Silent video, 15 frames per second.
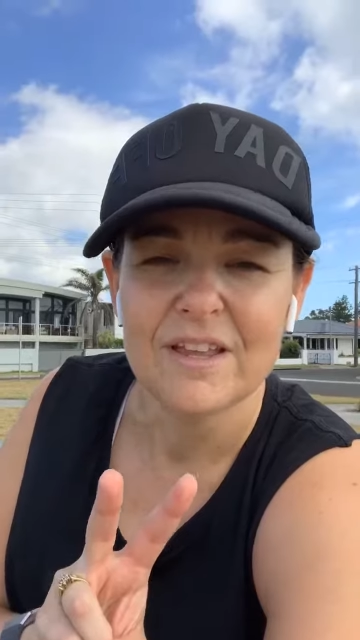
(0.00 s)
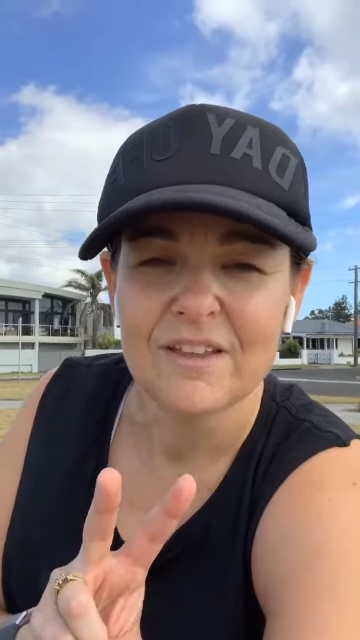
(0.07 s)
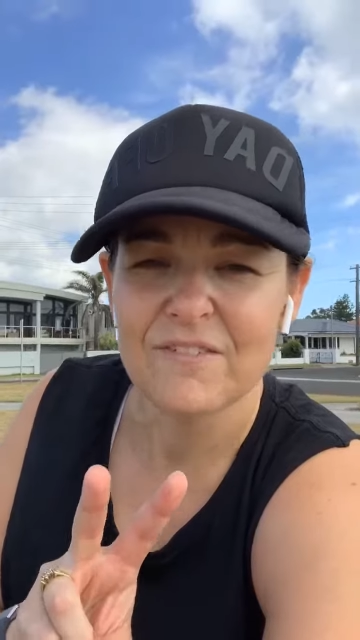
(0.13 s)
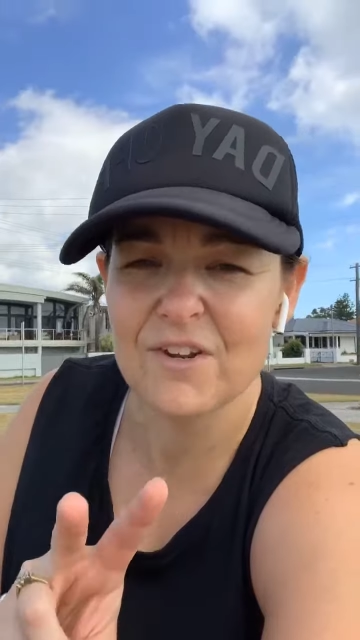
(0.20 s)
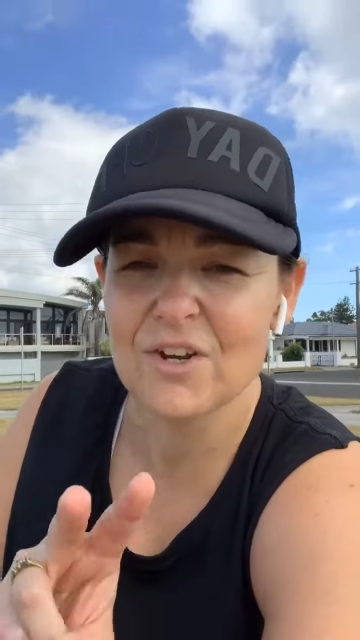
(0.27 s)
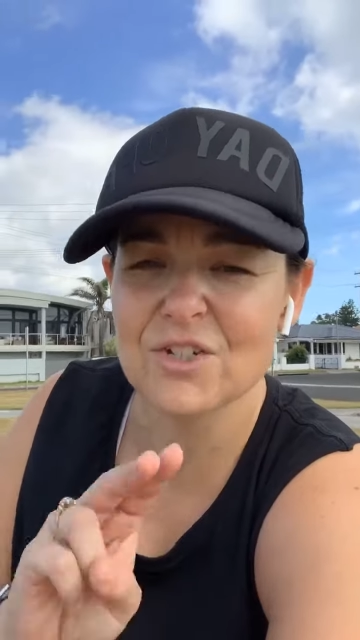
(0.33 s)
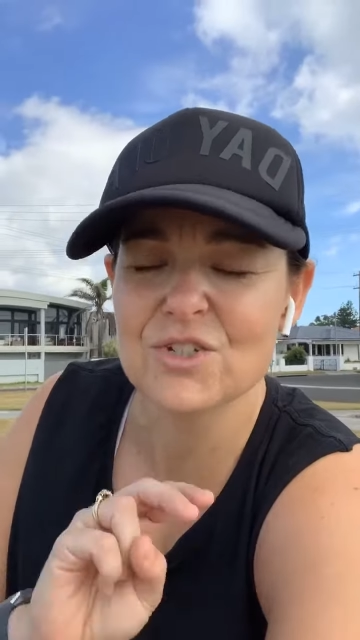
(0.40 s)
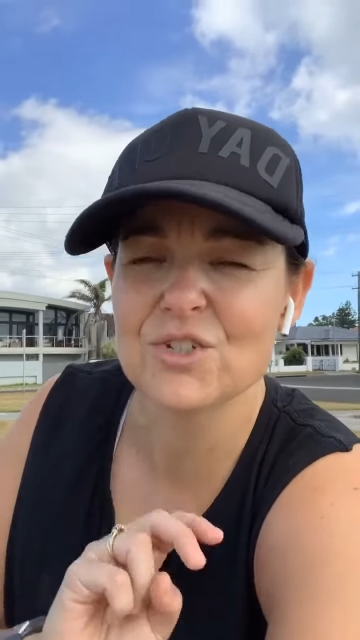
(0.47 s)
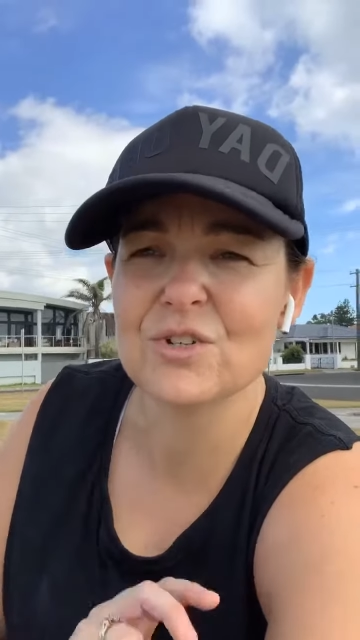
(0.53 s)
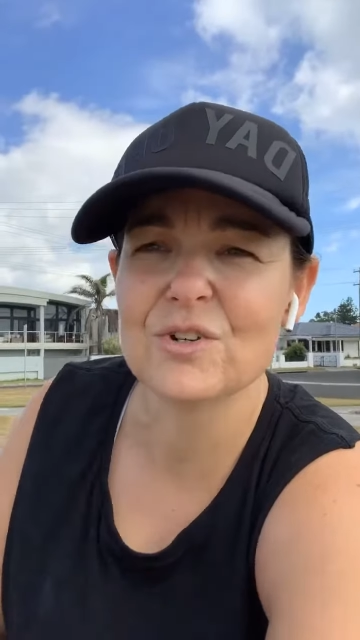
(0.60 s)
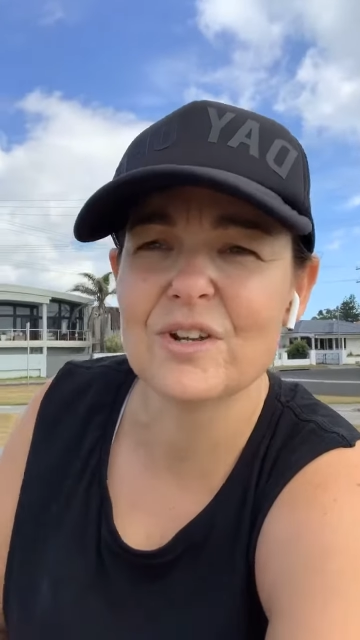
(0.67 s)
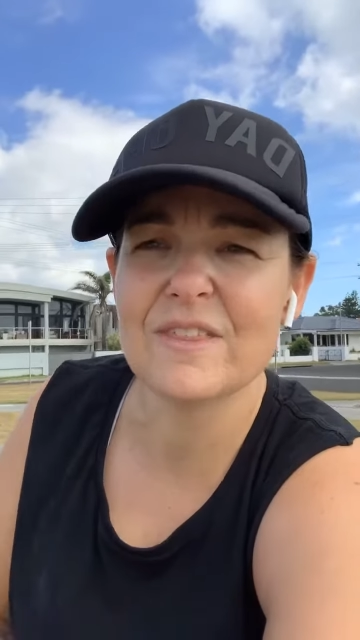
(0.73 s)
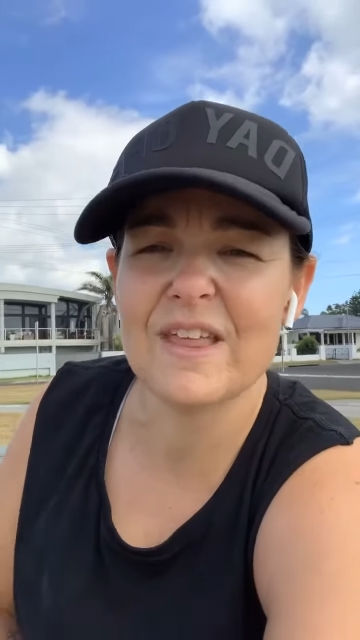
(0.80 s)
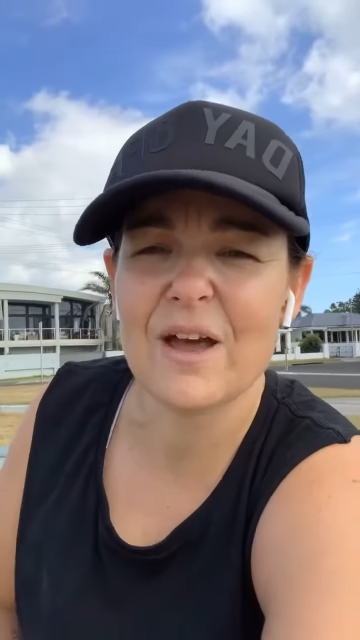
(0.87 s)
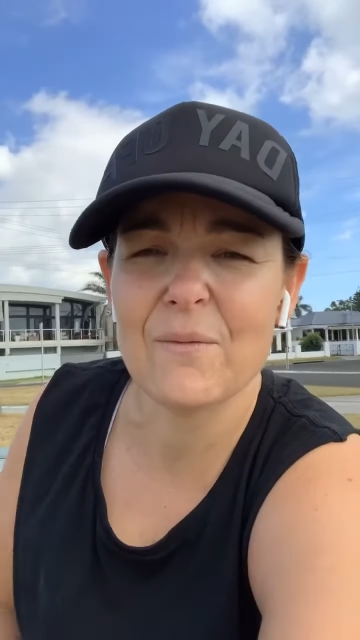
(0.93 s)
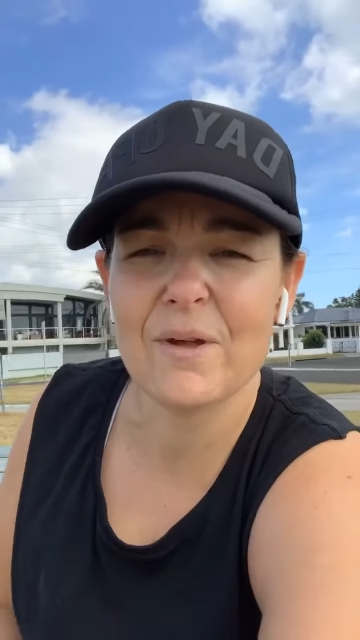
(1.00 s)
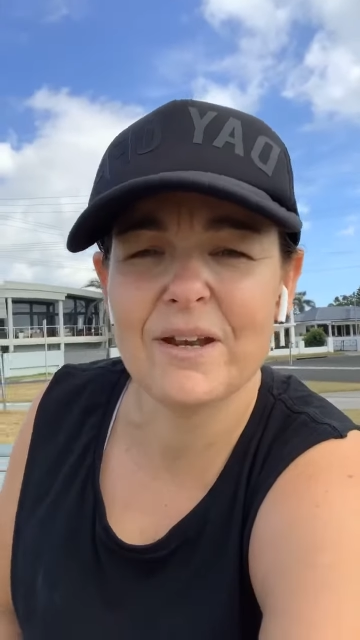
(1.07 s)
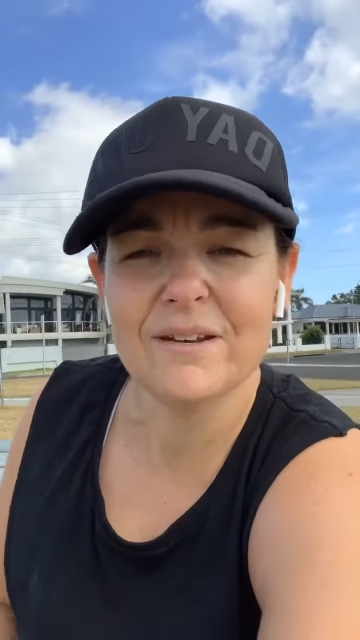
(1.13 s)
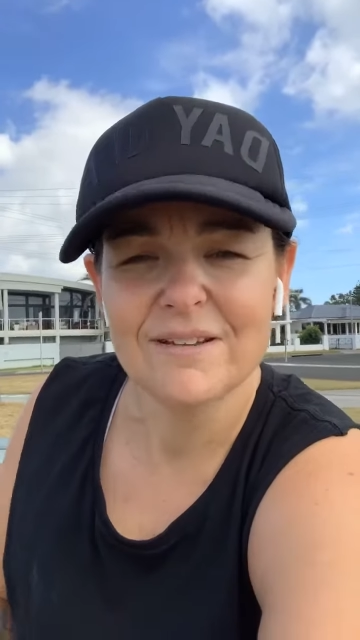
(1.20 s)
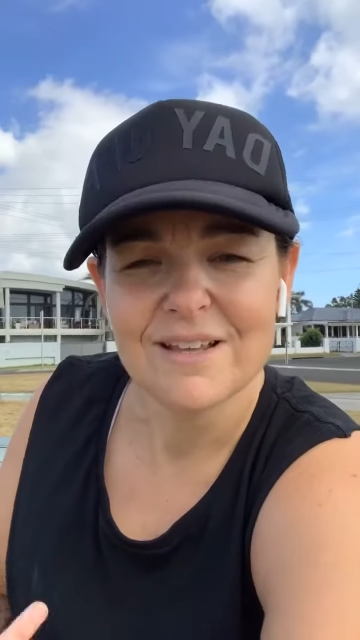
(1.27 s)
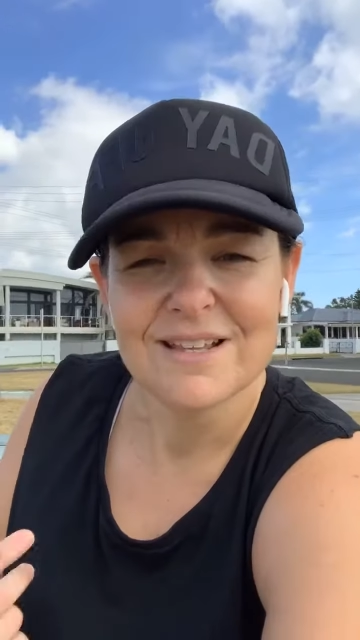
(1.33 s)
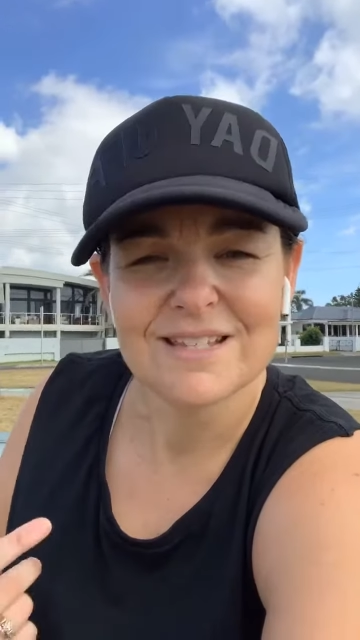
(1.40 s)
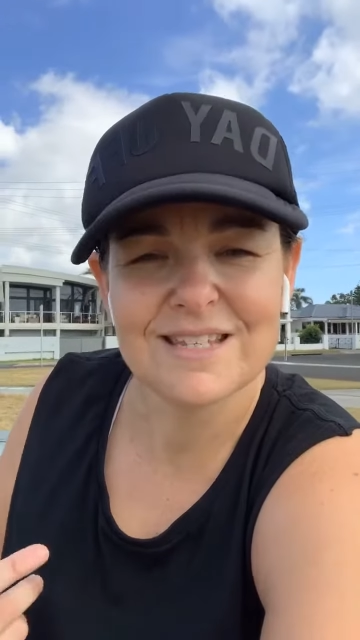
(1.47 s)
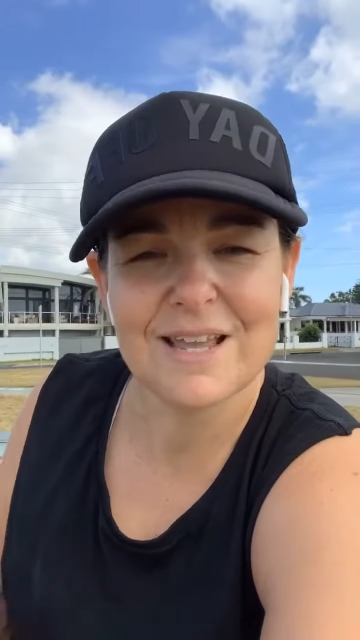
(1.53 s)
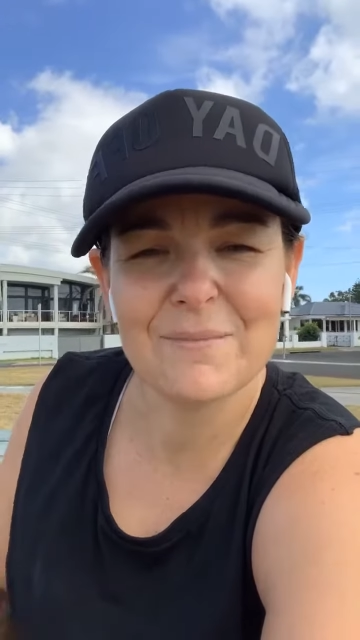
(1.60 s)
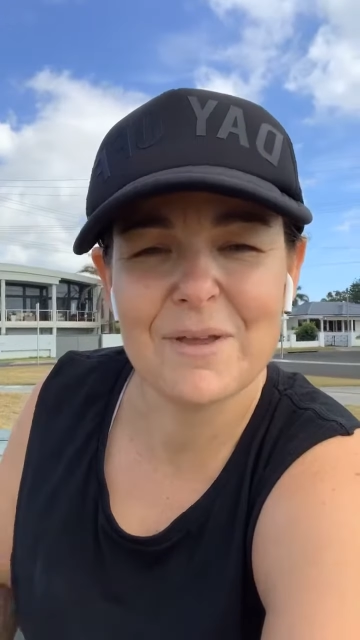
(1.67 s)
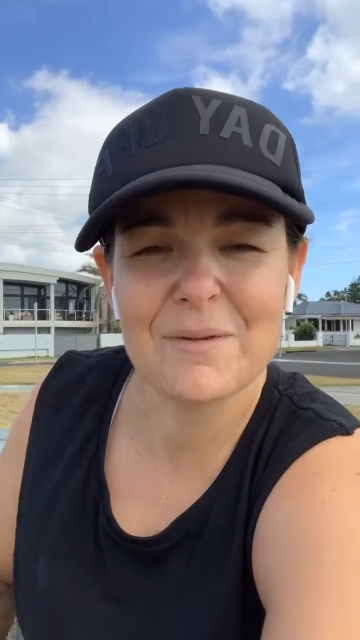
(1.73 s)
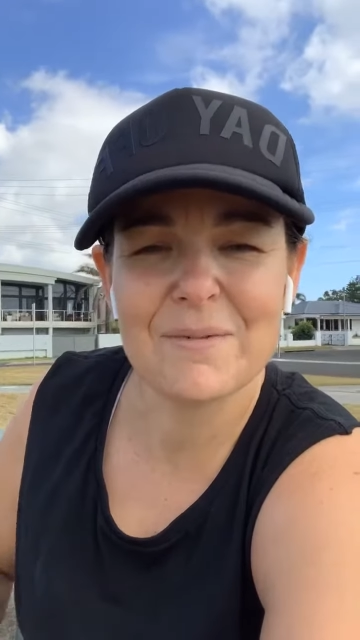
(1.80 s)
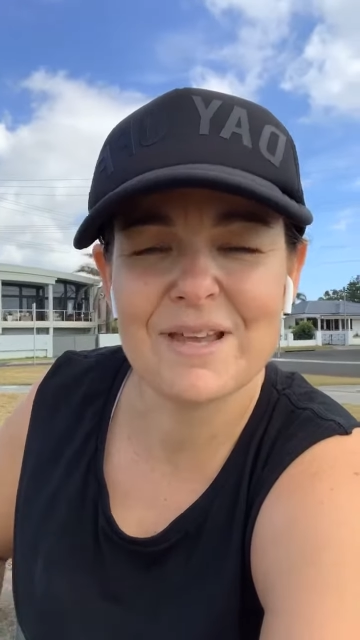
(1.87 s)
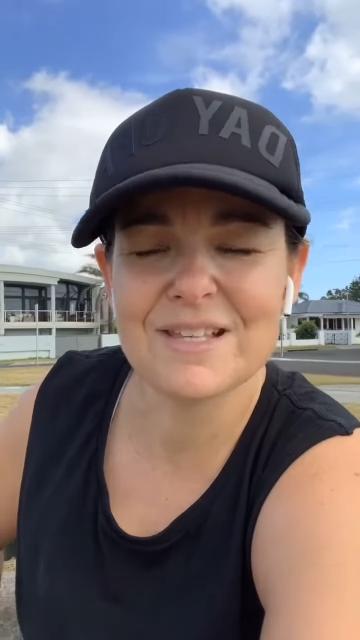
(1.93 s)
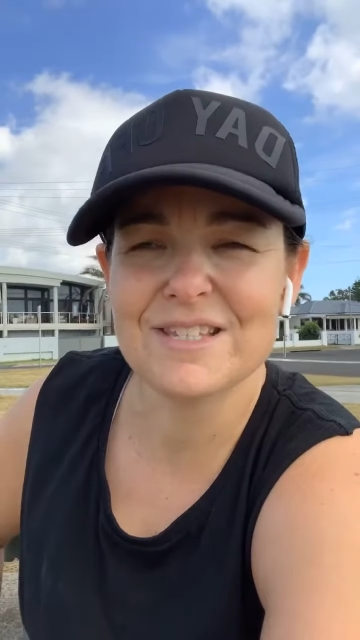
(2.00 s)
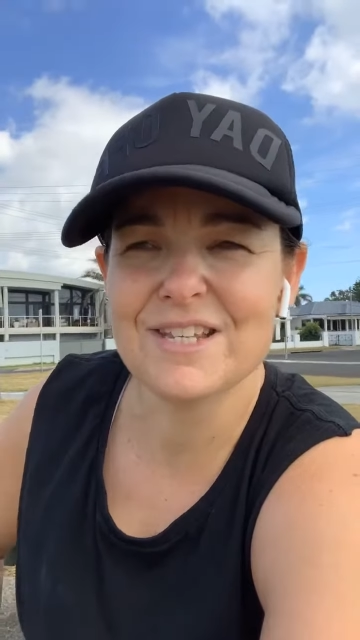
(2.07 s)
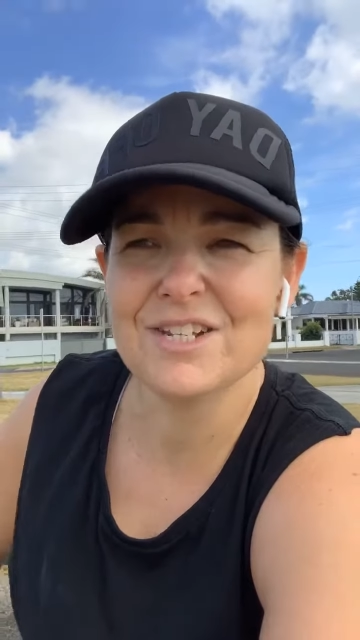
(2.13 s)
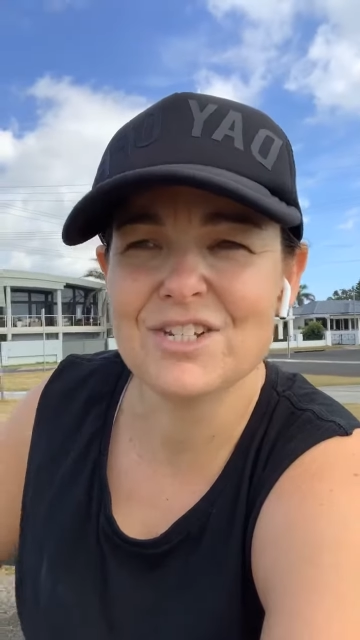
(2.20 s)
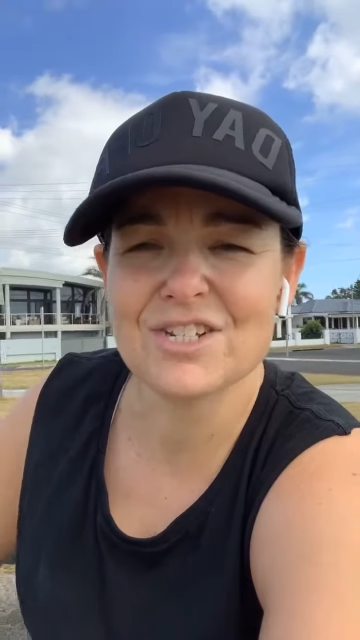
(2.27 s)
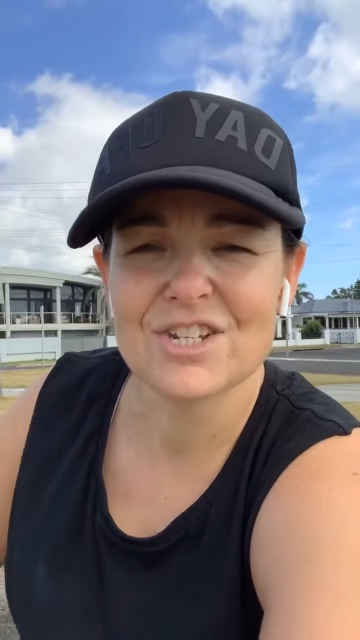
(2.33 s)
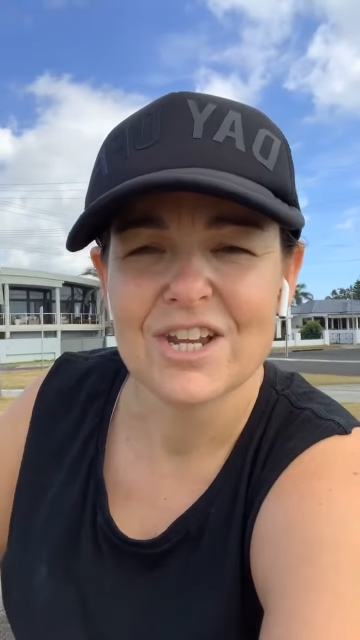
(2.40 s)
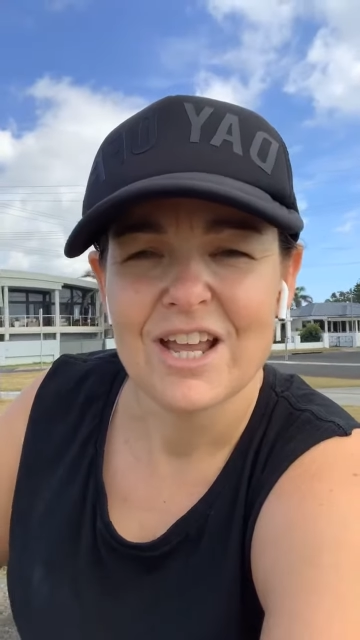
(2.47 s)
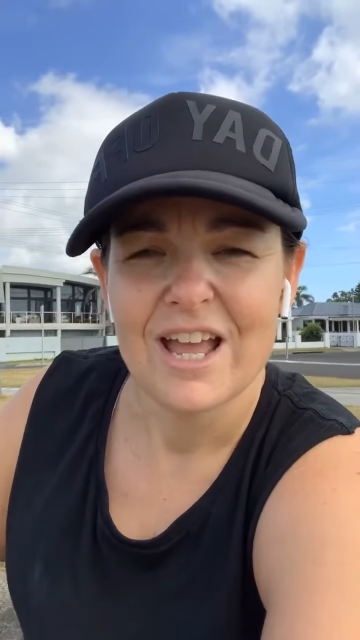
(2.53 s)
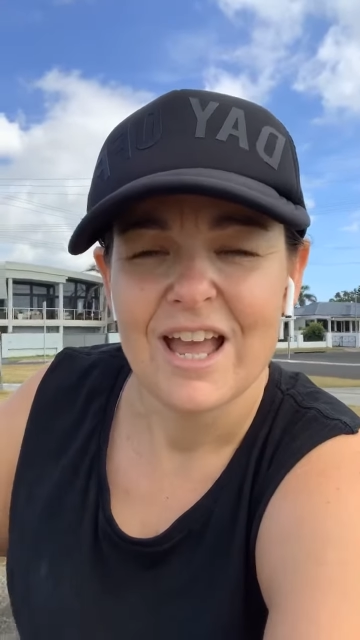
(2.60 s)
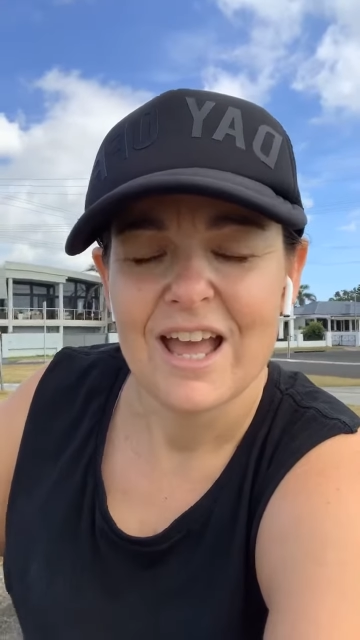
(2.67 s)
If you're not sure on that one, send me a message